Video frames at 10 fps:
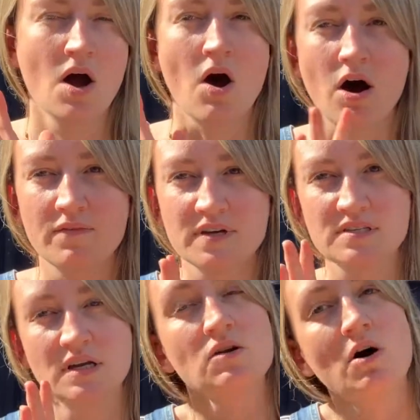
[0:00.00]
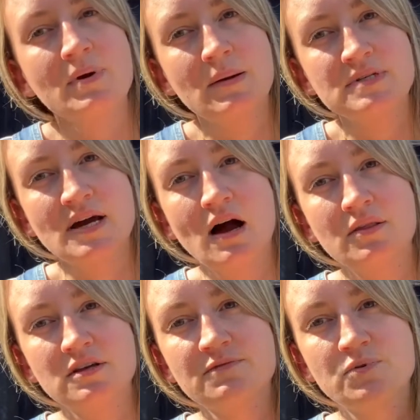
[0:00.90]
obviously not paper towel
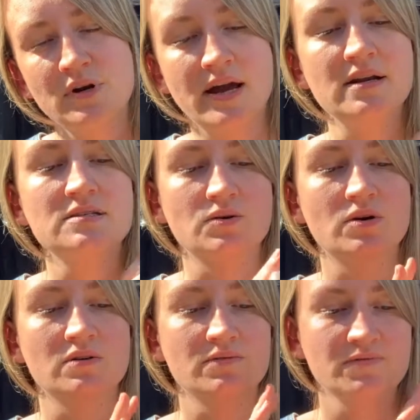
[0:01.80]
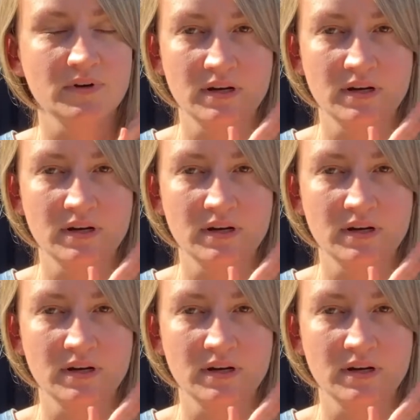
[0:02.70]
that you've put any sort of